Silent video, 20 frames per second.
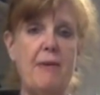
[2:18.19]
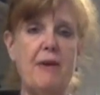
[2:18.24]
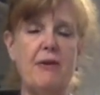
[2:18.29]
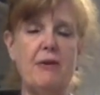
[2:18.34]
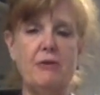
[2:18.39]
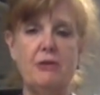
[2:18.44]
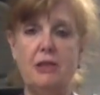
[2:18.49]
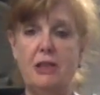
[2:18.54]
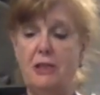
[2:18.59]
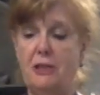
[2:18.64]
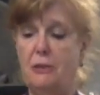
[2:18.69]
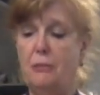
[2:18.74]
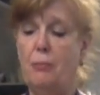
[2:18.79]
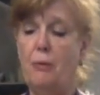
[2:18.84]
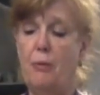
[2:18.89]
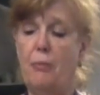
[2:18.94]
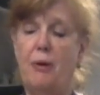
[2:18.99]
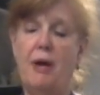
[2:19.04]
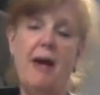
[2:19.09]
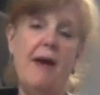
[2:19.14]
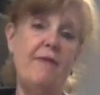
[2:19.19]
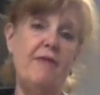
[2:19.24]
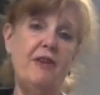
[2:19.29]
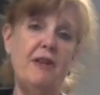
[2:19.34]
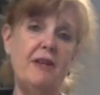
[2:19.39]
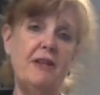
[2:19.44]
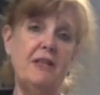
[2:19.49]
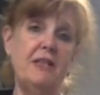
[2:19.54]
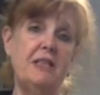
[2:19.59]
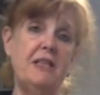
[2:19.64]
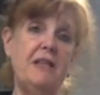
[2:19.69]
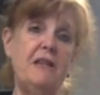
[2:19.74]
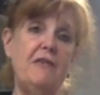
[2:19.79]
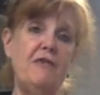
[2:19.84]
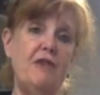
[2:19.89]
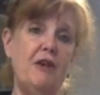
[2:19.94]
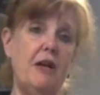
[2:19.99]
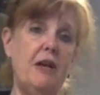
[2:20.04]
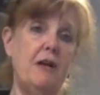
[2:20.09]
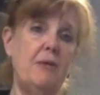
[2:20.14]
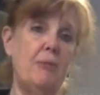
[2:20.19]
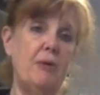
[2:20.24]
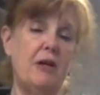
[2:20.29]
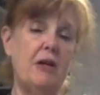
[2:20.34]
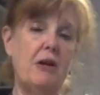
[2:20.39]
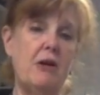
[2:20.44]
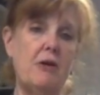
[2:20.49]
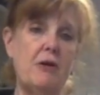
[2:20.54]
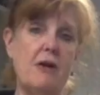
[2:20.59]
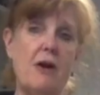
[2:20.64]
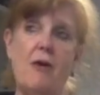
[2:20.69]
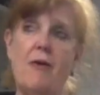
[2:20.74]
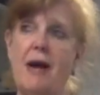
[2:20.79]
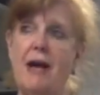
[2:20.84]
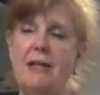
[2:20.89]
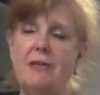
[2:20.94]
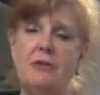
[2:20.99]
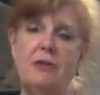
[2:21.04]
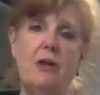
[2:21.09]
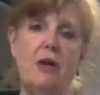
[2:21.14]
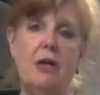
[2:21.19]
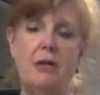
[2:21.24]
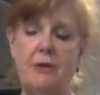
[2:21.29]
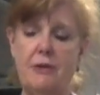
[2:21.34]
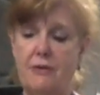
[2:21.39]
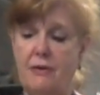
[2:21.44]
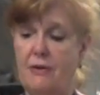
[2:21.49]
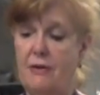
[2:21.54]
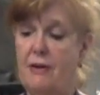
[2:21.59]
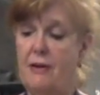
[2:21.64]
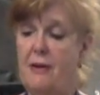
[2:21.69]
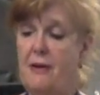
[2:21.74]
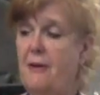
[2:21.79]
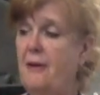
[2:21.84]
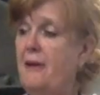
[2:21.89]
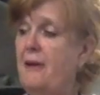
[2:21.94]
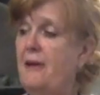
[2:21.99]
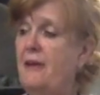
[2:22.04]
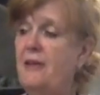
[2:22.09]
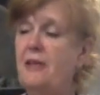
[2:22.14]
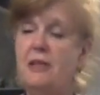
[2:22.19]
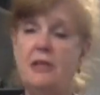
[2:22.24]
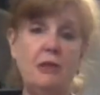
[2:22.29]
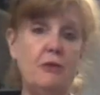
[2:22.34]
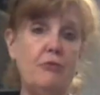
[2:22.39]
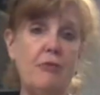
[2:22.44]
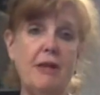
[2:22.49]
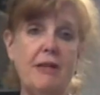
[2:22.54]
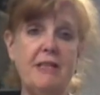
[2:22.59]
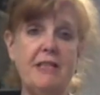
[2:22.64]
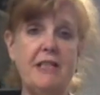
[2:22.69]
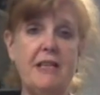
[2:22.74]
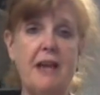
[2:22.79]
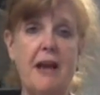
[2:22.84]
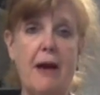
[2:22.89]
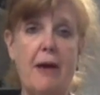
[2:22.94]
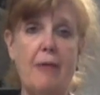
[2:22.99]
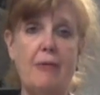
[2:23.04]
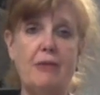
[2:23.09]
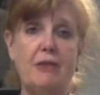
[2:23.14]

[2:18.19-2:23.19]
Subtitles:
because this is what we're having this evening, and we're going to go outside and this is ready now.